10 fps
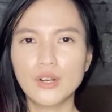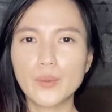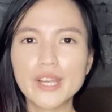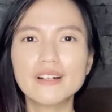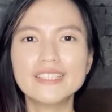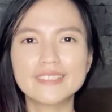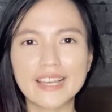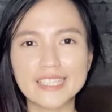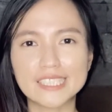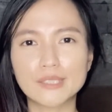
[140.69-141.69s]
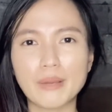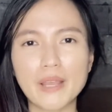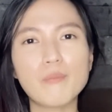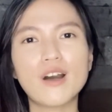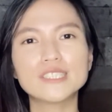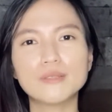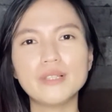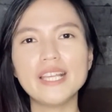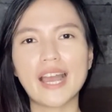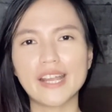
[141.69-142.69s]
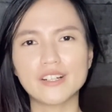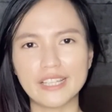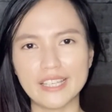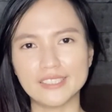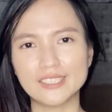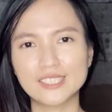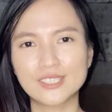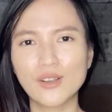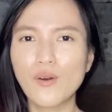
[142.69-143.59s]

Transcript: We are enticed by possibly higher gains,